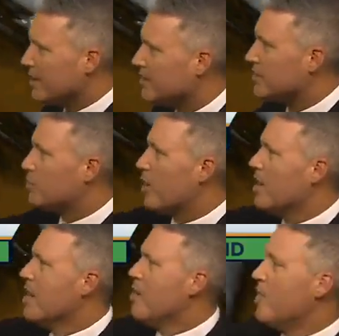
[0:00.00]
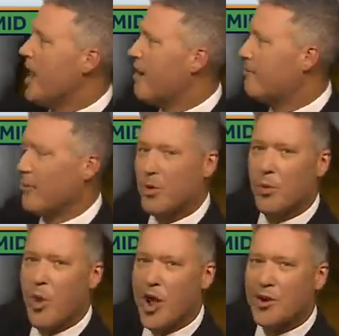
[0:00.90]
This is what we have for the
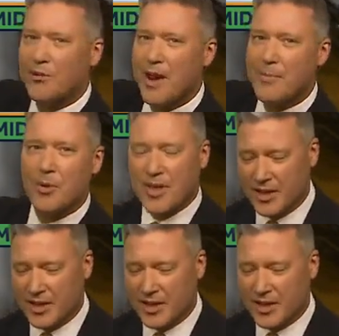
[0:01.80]
water vapor.